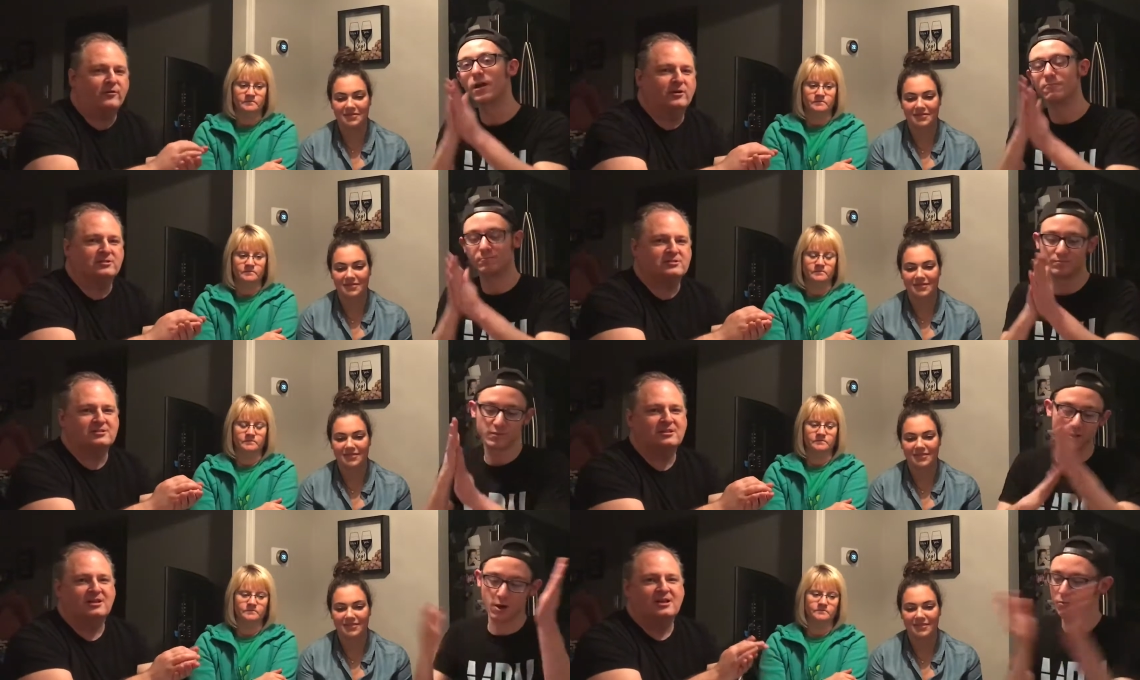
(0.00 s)
Speaker 1: first.
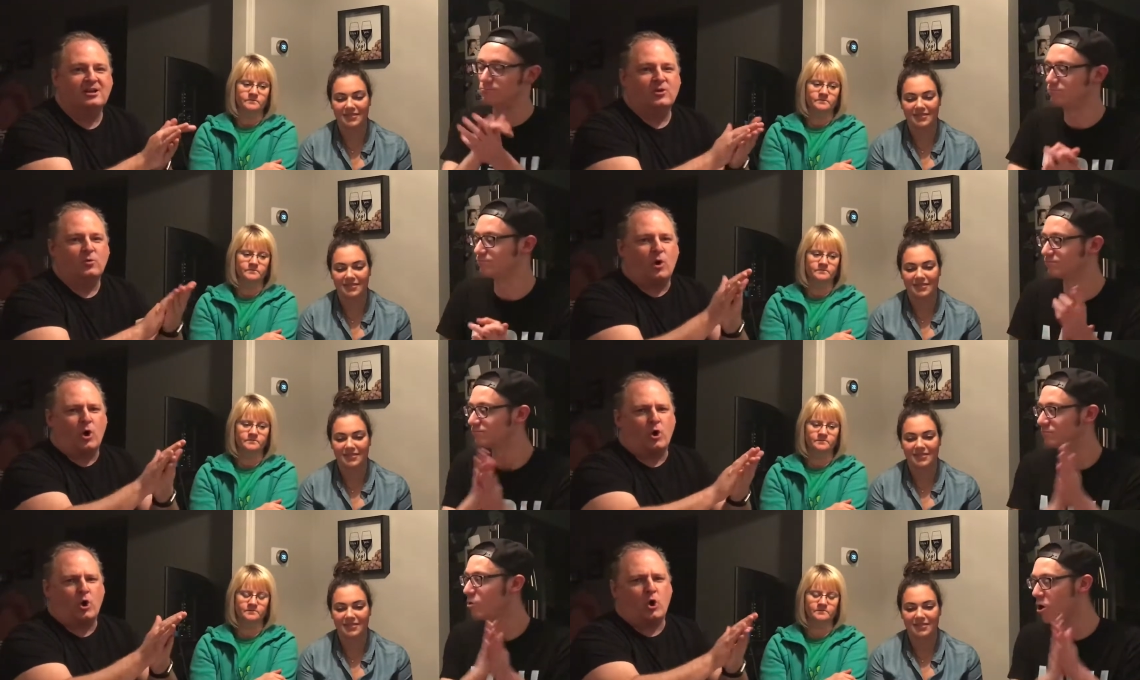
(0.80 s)
Go.
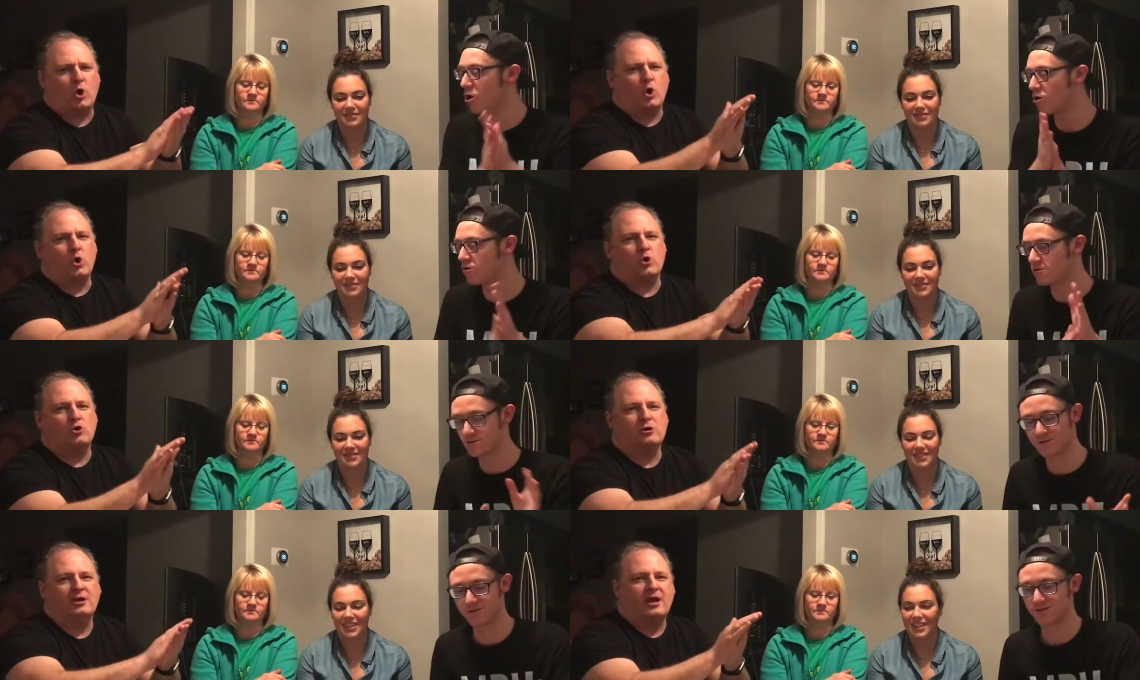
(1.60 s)

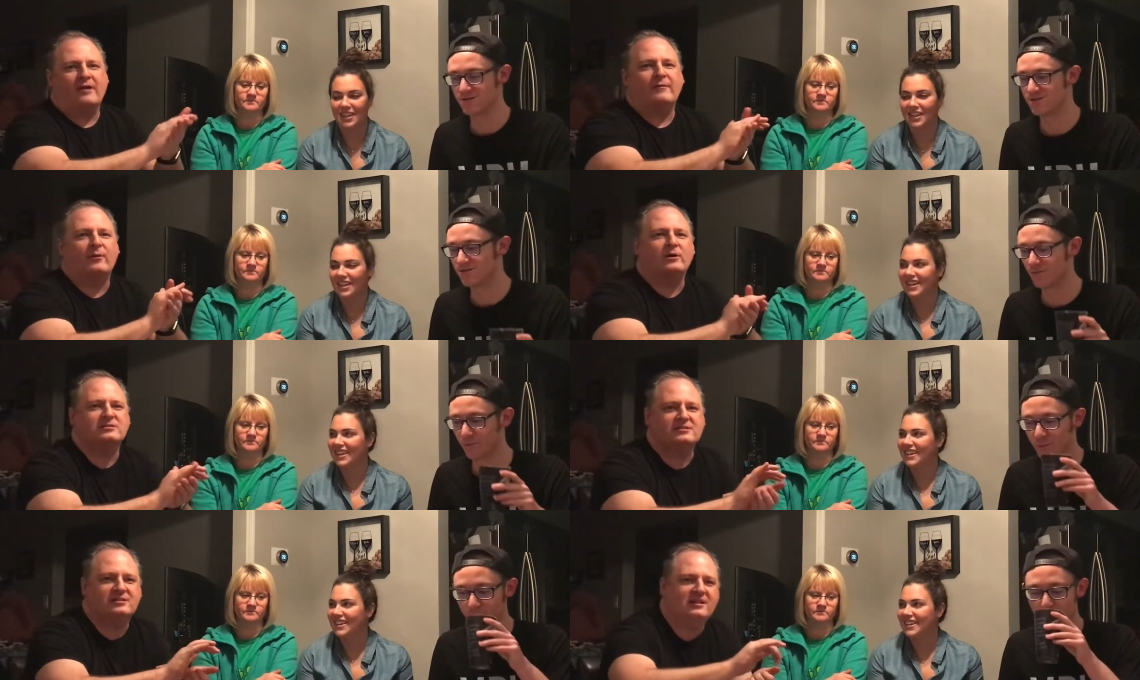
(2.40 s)
Woohoo! Everyone
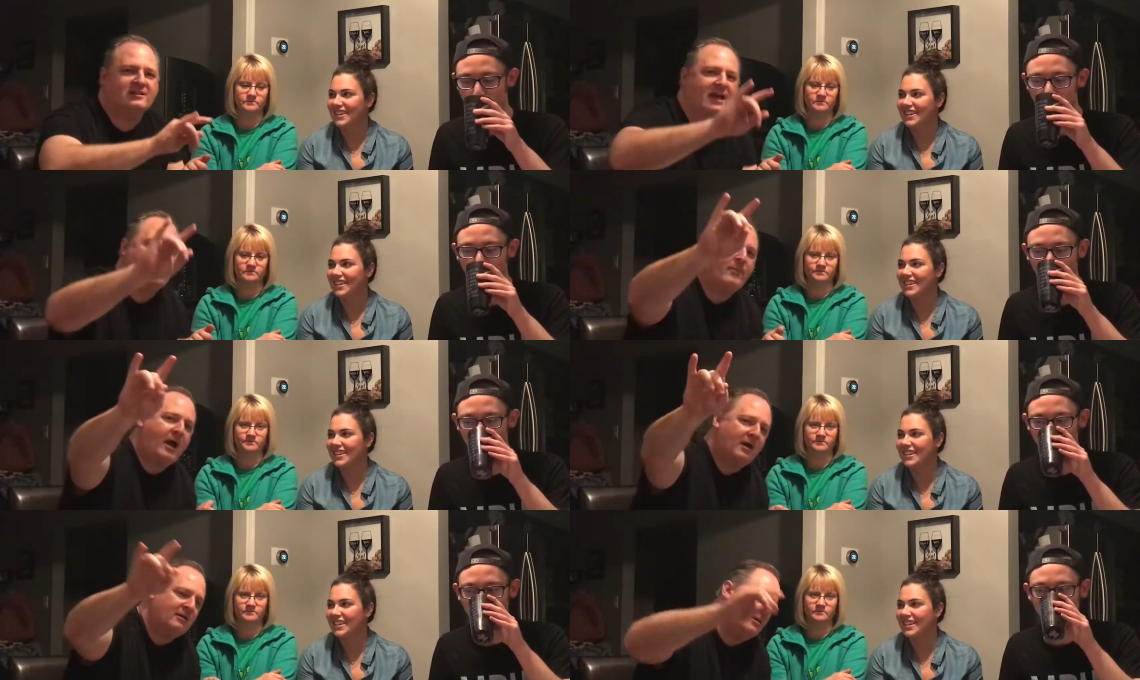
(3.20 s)
wants to see the dad
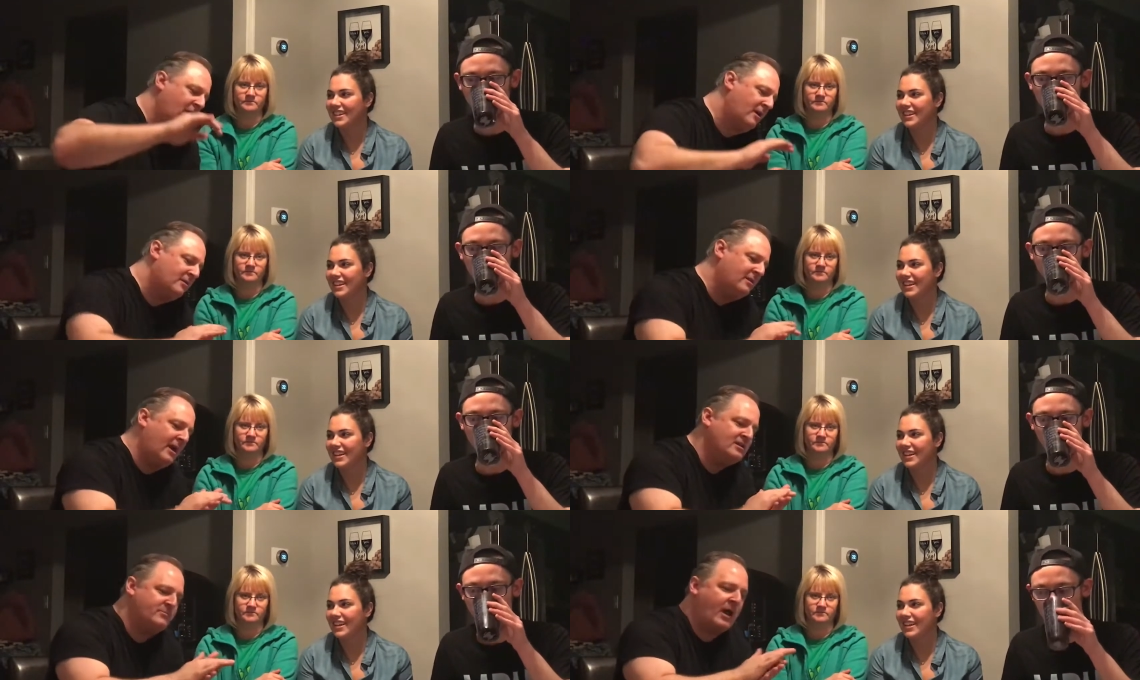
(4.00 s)
back. Yeah, the dad is